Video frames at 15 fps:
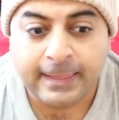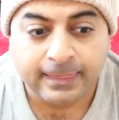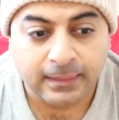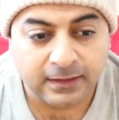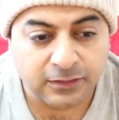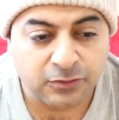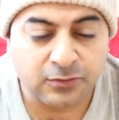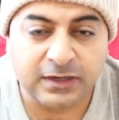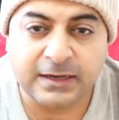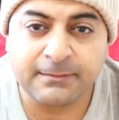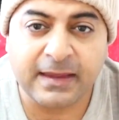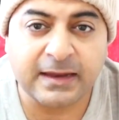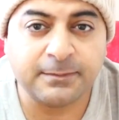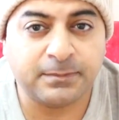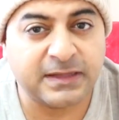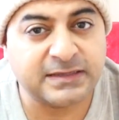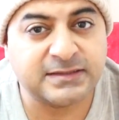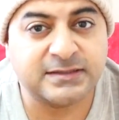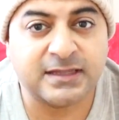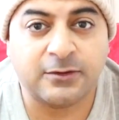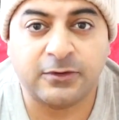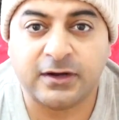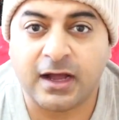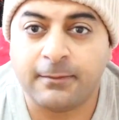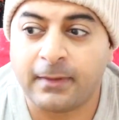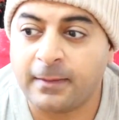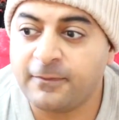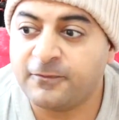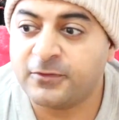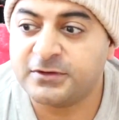the three main places that would come
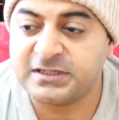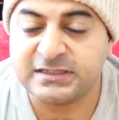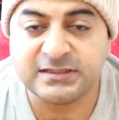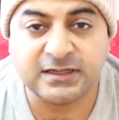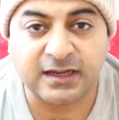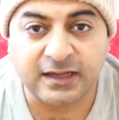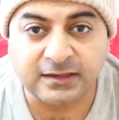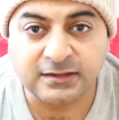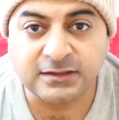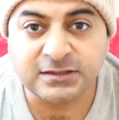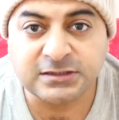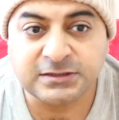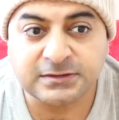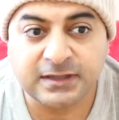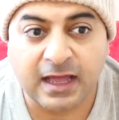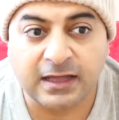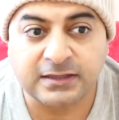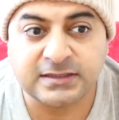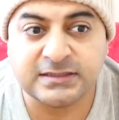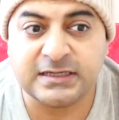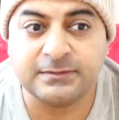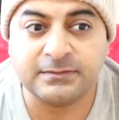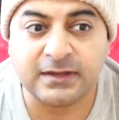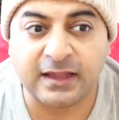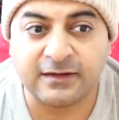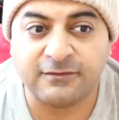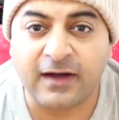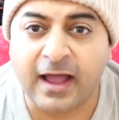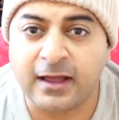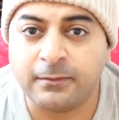up for teaching English that seemed like
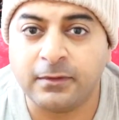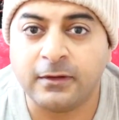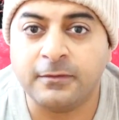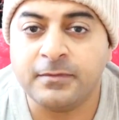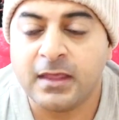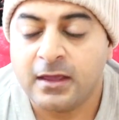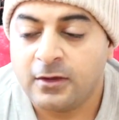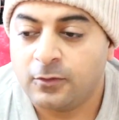viable